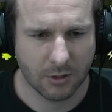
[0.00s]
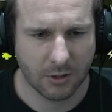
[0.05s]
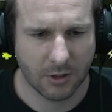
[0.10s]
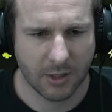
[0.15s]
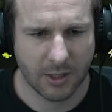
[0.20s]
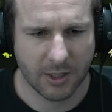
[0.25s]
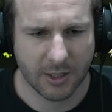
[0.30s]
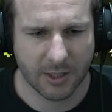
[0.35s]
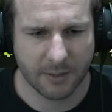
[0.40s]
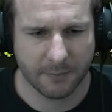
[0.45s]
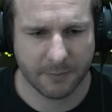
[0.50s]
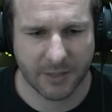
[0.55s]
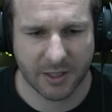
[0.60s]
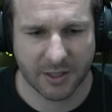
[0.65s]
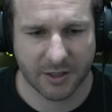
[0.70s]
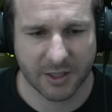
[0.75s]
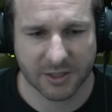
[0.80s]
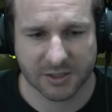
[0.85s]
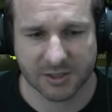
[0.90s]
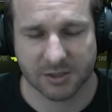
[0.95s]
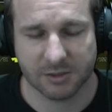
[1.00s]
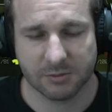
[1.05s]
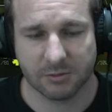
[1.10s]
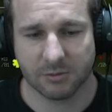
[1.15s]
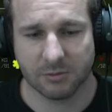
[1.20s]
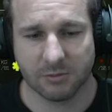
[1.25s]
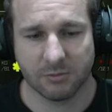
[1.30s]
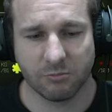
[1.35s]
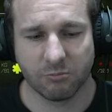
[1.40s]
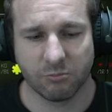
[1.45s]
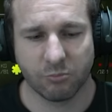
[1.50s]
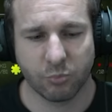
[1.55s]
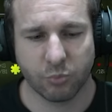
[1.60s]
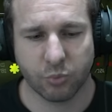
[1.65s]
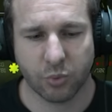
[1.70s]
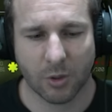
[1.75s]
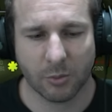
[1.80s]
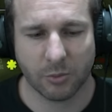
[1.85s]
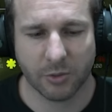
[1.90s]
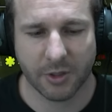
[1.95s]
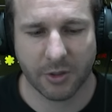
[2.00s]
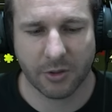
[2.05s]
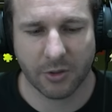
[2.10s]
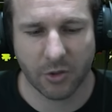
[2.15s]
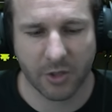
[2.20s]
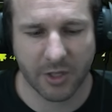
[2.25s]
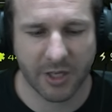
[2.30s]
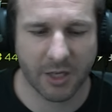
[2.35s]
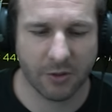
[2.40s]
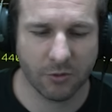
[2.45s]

And that's probably 30k